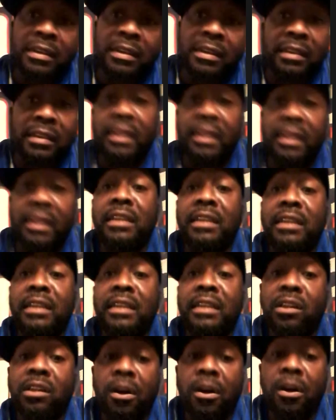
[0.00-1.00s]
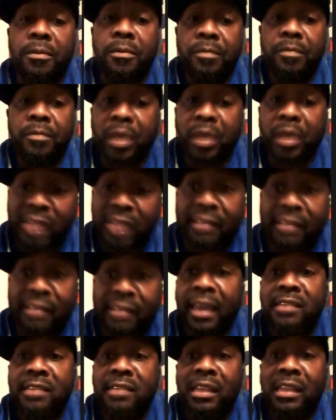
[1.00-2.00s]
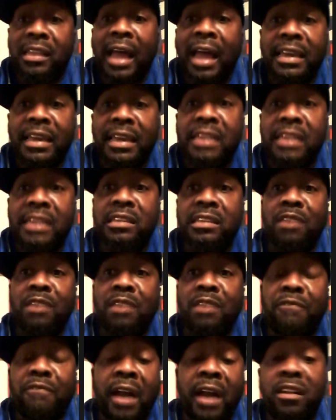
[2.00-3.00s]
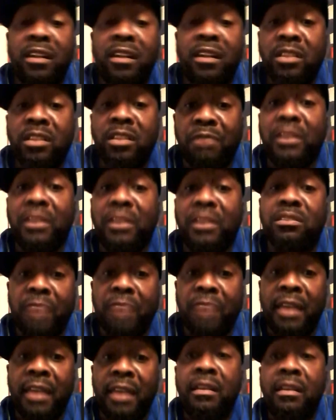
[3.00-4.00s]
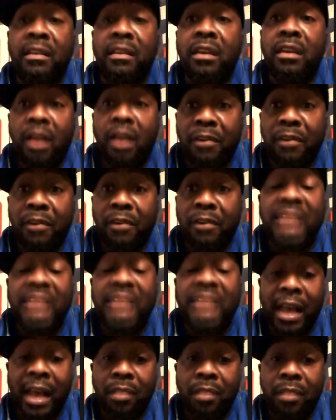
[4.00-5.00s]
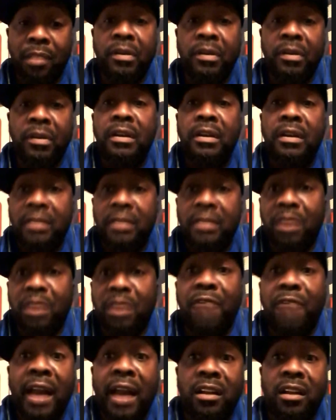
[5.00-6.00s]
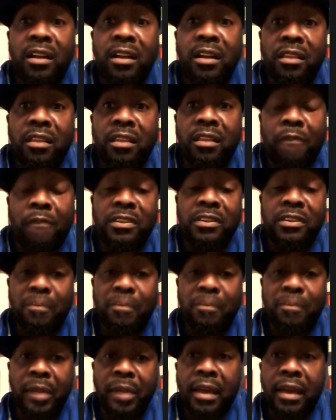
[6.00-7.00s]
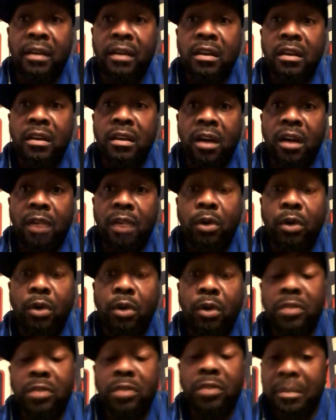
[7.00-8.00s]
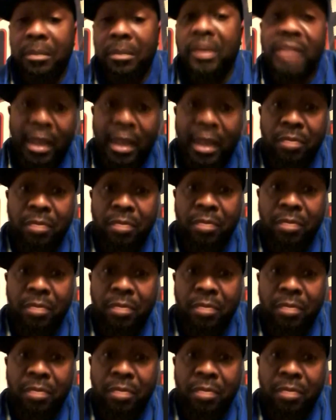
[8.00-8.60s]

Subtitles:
Then he needs to go, because I think it's a lot easier to find another defensive end of his caliber than to find another offensive player of ODB's caliber.